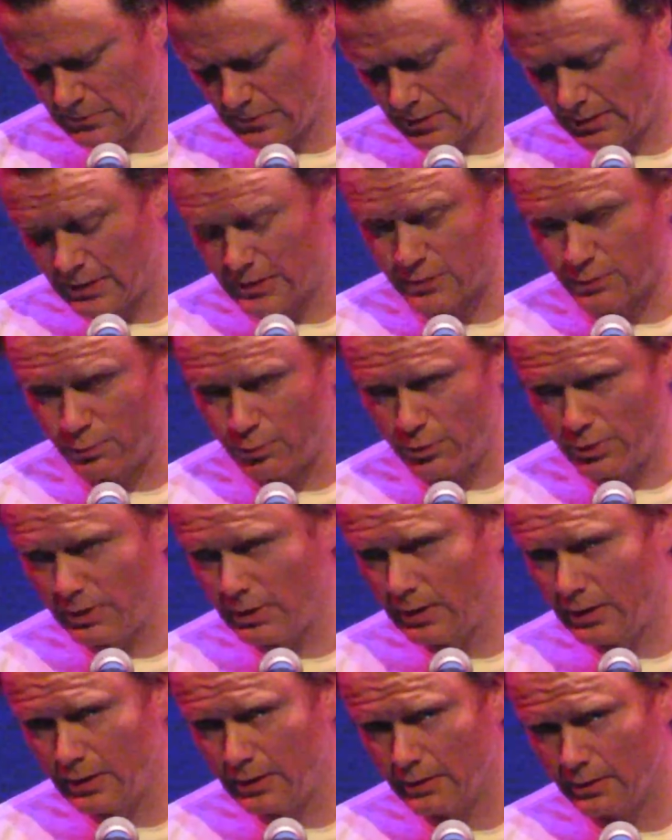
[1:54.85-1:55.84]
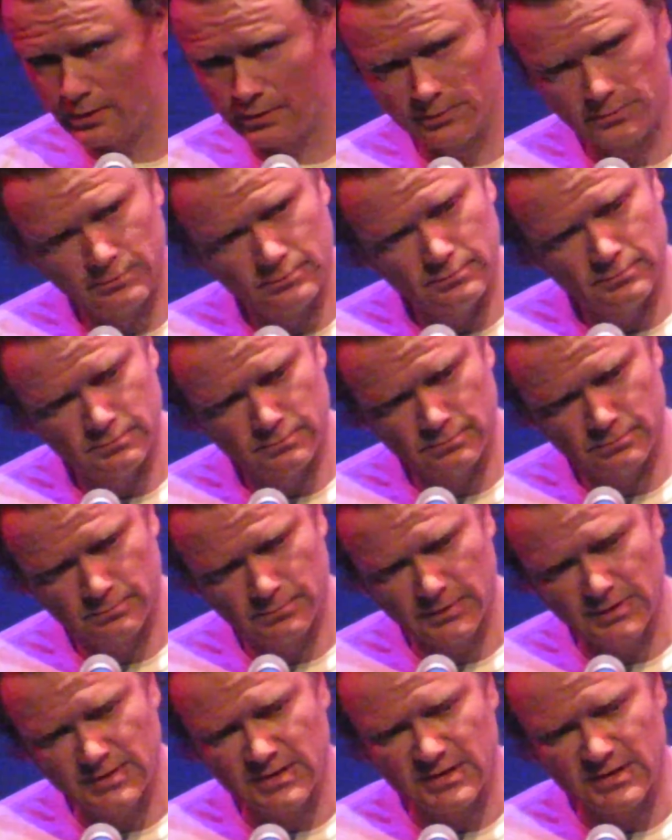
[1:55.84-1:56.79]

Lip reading: In this 1 year, the